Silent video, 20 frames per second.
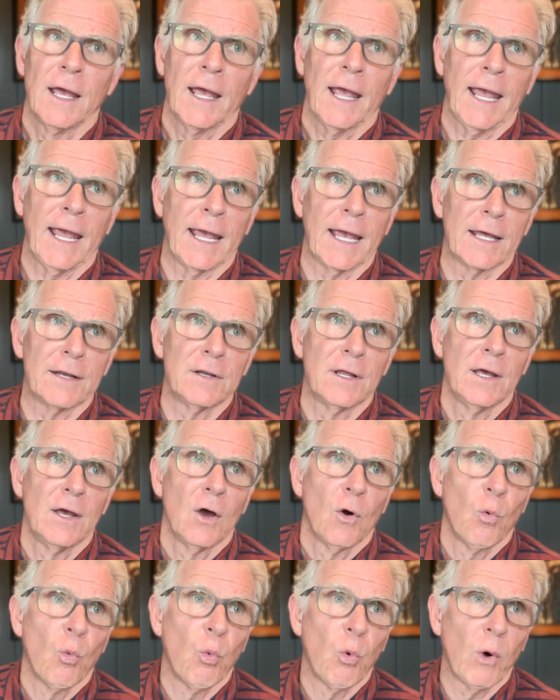And
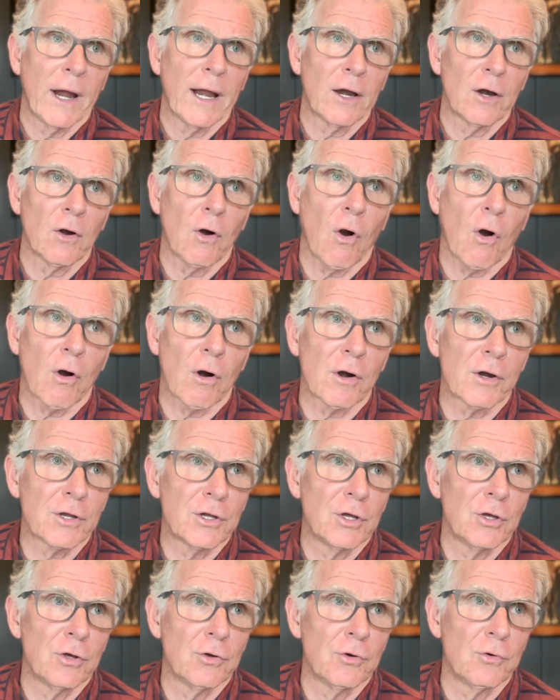where are
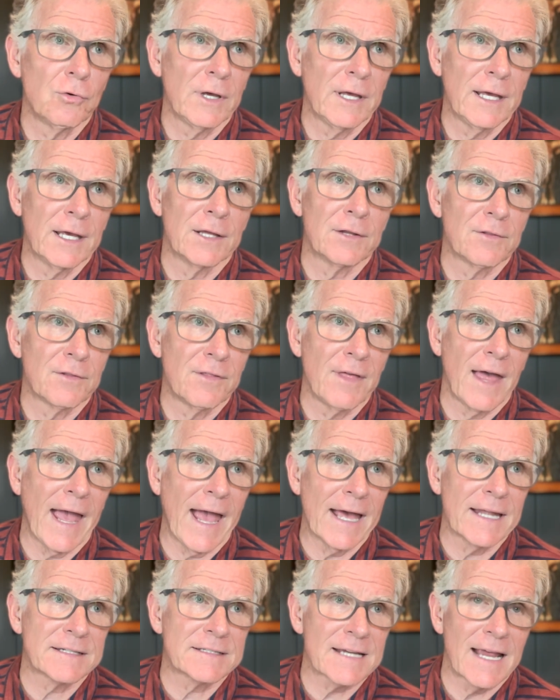you in
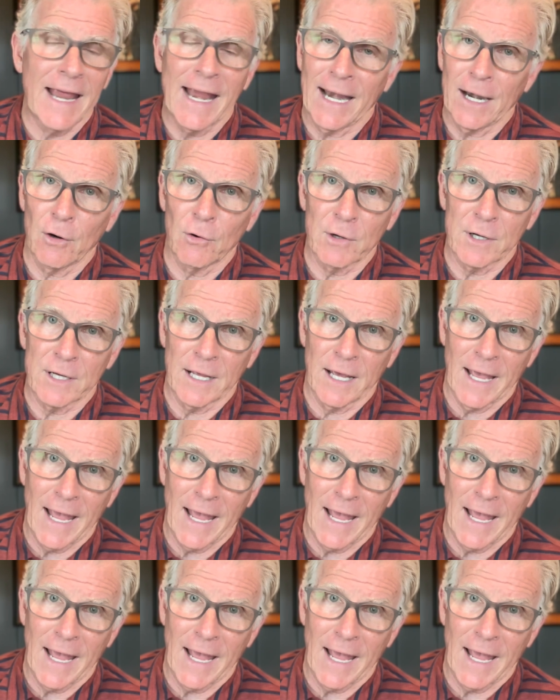that area?